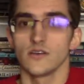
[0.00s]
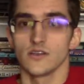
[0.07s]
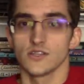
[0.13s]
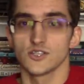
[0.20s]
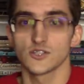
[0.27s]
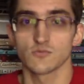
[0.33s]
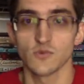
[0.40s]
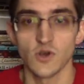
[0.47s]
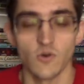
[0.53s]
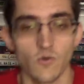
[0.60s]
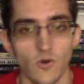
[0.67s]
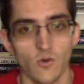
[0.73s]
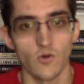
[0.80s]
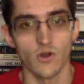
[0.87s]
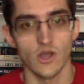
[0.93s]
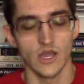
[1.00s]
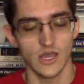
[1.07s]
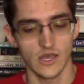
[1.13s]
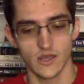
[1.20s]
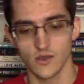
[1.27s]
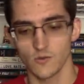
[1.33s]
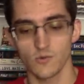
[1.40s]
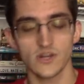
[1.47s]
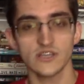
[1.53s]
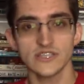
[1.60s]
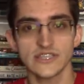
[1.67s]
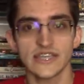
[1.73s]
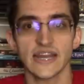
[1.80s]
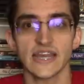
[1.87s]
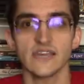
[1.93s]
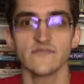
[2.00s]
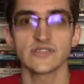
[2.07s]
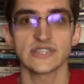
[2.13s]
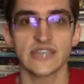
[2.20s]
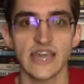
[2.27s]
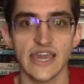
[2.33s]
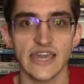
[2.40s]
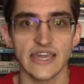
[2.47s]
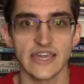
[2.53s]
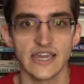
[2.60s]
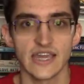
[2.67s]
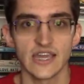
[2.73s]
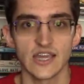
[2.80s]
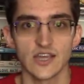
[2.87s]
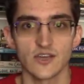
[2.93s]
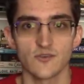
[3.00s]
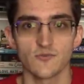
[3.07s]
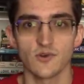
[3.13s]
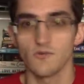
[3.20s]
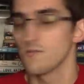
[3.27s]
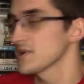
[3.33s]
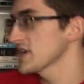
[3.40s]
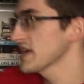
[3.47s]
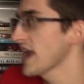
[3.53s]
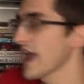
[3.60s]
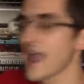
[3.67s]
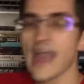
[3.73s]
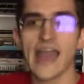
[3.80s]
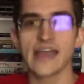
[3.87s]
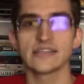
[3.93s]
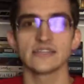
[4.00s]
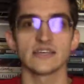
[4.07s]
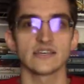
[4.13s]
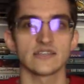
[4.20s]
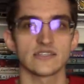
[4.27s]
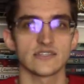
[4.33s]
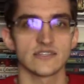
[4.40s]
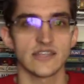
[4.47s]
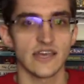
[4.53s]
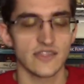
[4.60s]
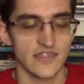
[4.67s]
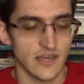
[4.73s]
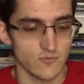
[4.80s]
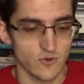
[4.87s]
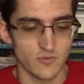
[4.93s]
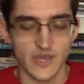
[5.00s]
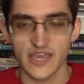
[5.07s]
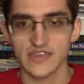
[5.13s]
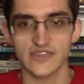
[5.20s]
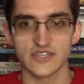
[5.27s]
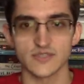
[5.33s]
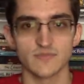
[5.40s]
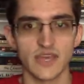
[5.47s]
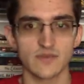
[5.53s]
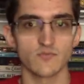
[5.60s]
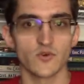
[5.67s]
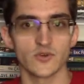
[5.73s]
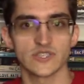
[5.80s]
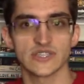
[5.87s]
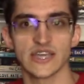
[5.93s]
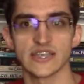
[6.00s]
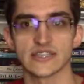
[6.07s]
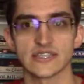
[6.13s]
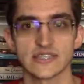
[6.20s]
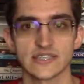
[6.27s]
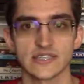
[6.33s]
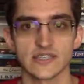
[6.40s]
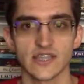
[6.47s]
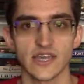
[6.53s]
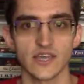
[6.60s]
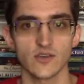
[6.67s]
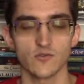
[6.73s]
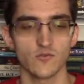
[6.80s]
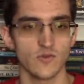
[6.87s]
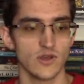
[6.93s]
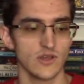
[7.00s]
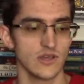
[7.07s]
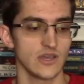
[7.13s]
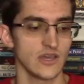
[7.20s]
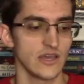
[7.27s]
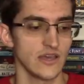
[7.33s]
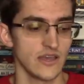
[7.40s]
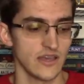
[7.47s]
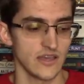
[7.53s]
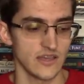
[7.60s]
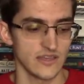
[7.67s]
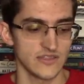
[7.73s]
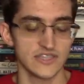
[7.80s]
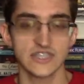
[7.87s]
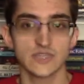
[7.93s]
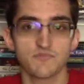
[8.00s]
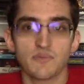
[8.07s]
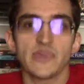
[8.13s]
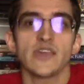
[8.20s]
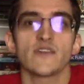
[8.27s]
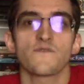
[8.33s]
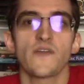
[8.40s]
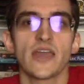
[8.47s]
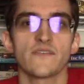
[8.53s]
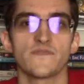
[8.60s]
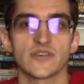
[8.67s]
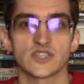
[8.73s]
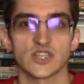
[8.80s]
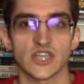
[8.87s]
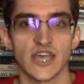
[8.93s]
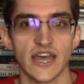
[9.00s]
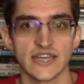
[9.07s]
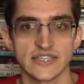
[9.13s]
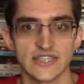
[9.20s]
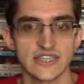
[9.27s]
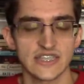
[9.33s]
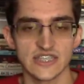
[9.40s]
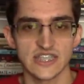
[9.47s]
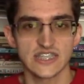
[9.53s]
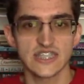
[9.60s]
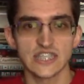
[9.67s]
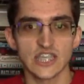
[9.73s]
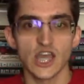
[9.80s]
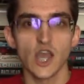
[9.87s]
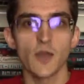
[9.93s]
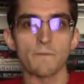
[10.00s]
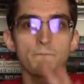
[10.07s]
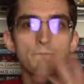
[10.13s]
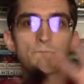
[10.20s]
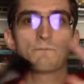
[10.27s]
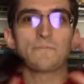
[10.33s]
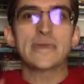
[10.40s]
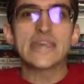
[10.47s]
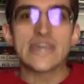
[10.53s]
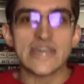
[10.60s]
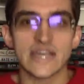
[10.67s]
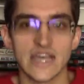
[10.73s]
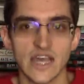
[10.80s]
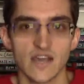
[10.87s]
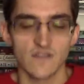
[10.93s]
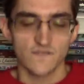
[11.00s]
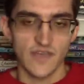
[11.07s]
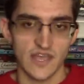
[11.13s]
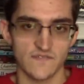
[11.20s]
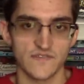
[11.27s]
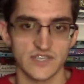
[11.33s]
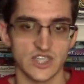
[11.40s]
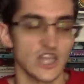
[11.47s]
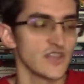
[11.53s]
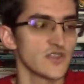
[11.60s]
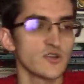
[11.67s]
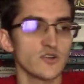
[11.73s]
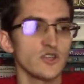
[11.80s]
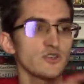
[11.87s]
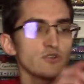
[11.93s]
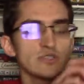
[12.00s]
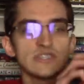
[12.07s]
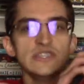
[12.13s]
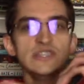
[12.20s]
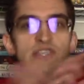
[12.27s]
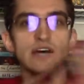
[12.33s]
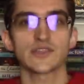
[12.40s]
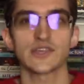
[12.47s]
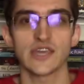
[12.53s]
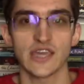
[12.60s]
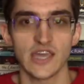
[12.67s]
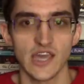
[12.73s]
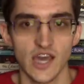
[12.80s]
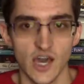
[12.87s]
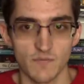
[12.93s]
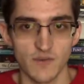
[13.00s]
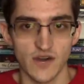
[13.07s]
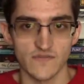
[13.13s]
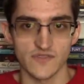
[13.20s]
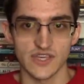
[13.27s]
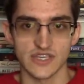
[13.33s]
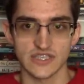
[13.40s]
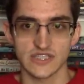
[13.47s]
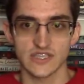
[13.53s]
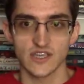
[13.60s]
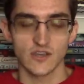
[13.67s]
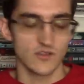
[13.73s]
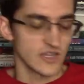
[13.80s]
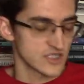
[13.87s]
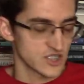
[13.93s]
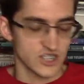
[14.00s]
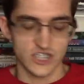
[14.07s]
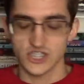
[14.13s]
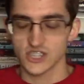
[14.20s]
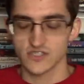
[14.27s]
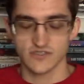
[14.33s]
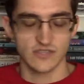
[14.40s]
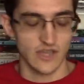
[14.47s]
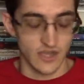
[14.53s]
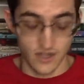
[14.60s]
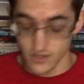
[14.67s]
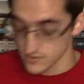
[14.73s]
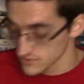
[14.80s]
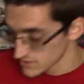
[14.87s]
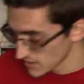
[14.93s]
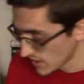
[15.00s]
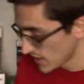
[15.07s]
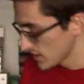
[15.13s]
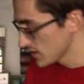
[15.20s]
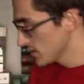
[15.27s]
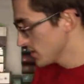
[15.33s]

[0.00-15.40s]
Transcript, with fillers: Just what... What else can I even say? What, what can I add that, that will make this make more sense? Like, this is peak fanfiction, guys. This, this is peak fan fiction. There, there is nothing above this. Let's just, oh god.